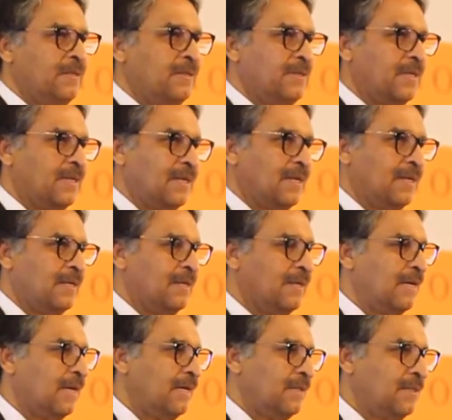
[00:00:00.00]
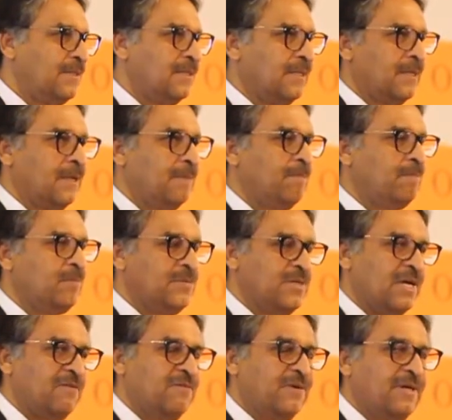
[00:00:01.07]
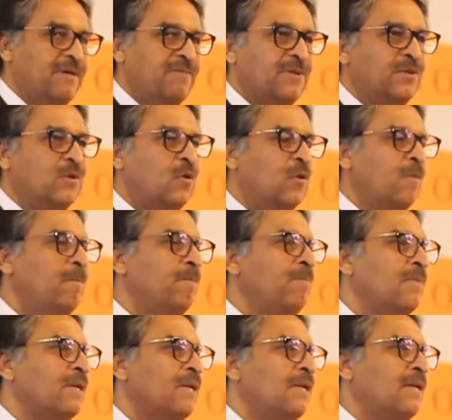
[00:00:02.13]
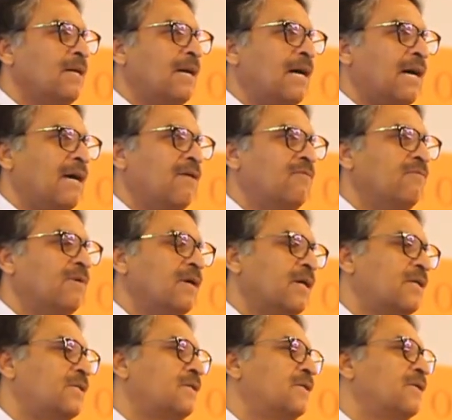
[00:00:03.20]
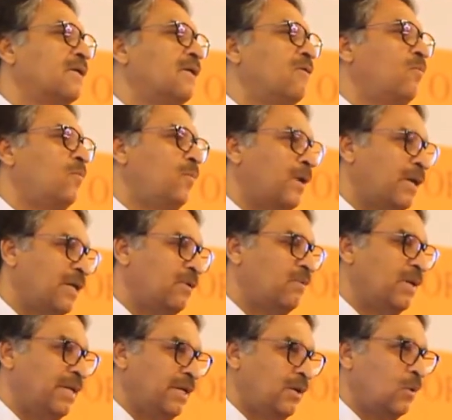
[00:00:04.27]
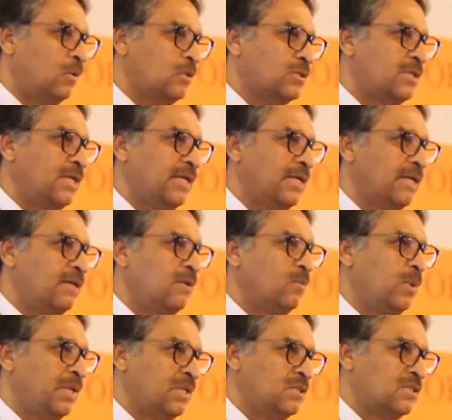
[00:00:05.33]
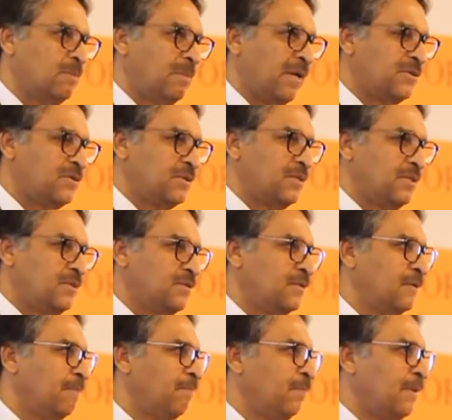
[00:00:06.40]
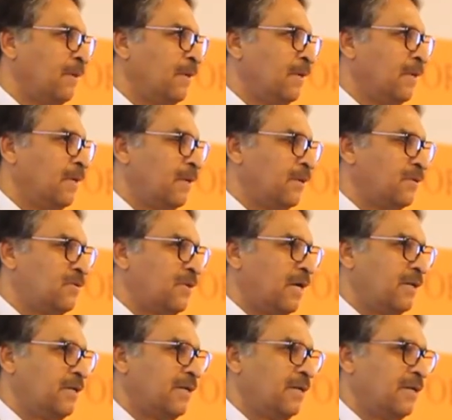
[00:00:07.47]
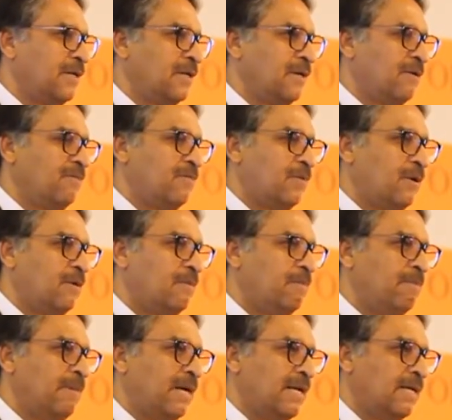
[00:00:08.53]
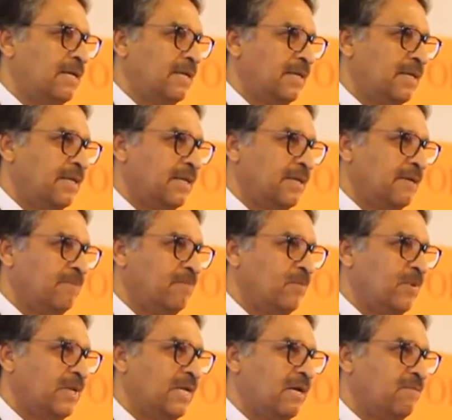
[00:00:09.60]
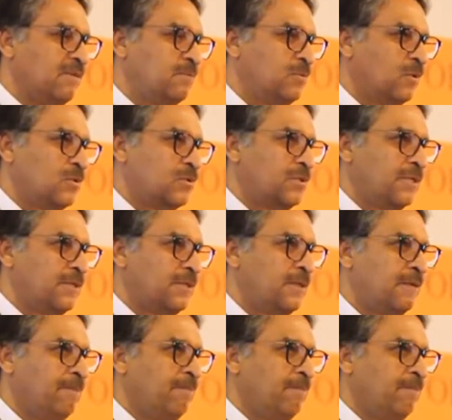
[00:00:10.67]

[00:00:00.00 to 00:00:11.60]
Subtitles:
General Khalid Jafri, with whom I have worked very, very closely in various capacities, starting from my career when I was posted